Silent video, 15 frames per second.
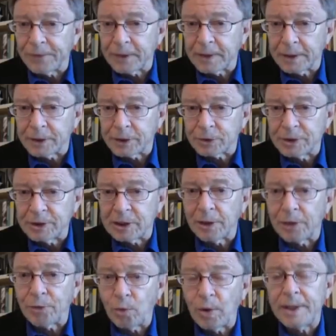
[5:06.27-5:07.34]
countries,
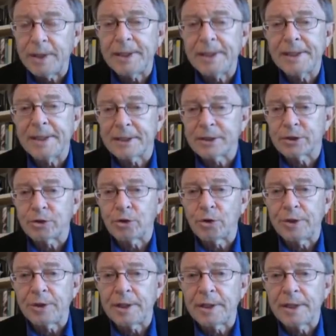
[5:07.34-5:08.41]
Lithuania,
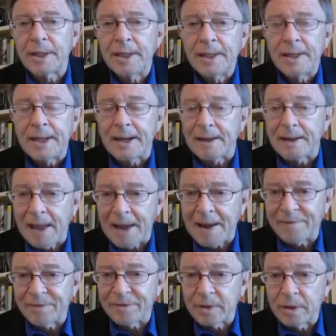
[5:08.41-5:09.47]
Estonia, and
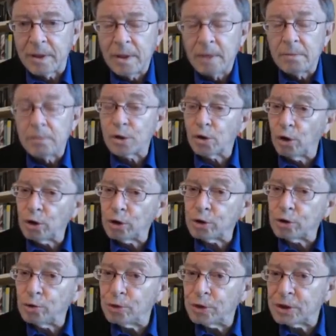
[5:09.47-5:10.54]
Latvia, but
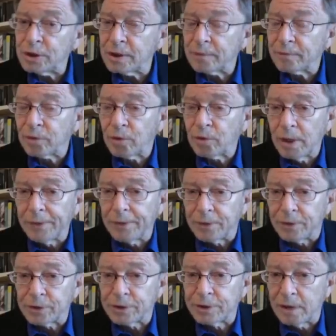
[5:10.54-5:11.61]
also to several
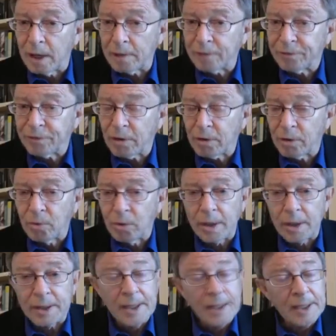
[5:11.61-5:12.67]
others not far
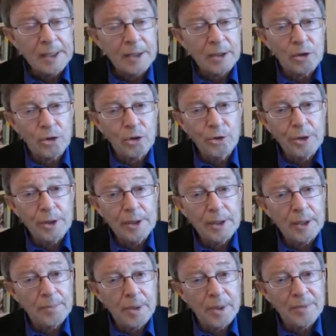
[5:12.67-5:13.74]
away, including,
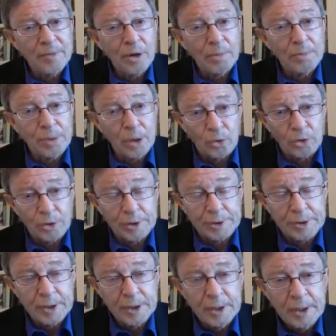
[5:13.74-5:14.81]
above all, Poland.
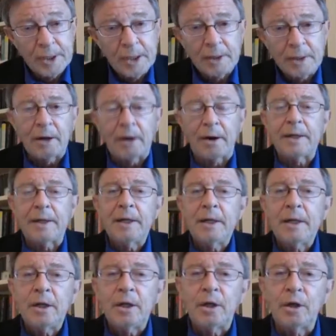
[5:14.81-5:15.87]
All right.
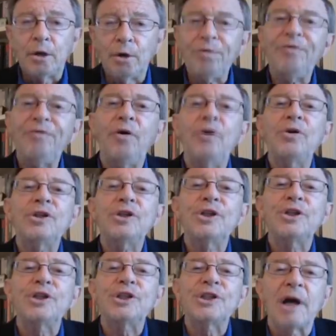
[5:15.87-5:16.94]
Your folks
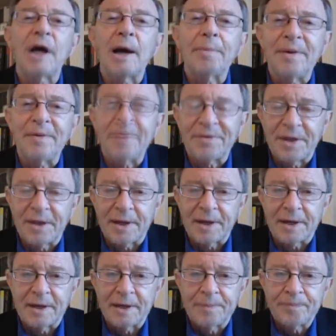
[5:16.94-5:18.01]
should stop and think.